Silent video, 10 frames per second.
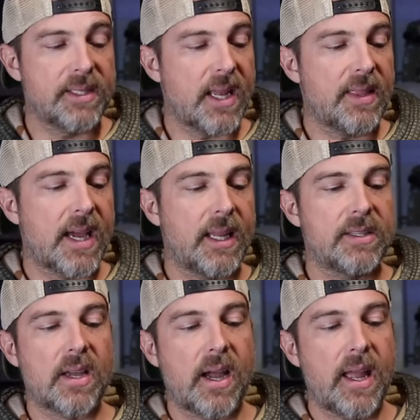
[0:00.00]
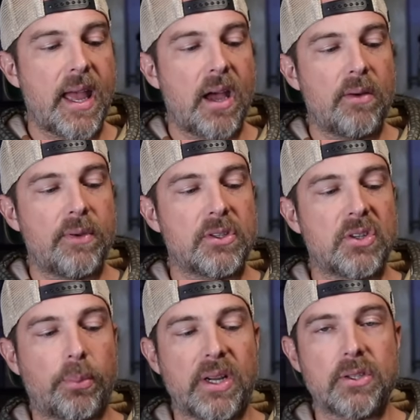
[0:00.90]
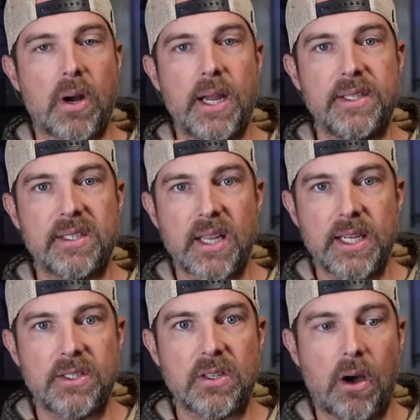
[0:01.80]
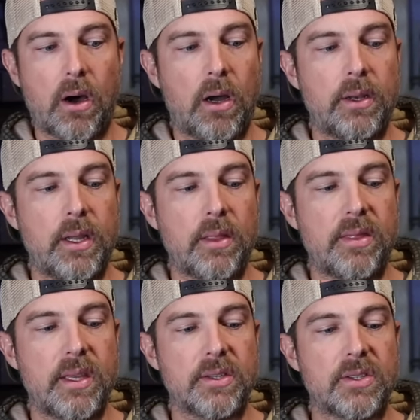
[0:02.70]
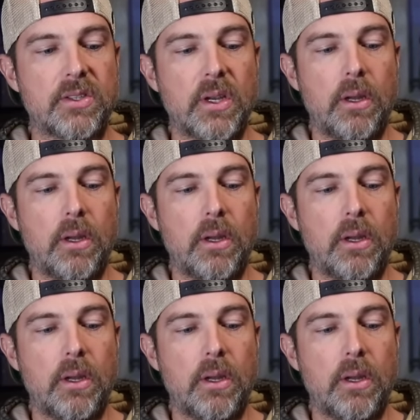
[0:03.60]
say that is I have suppressor height sights on this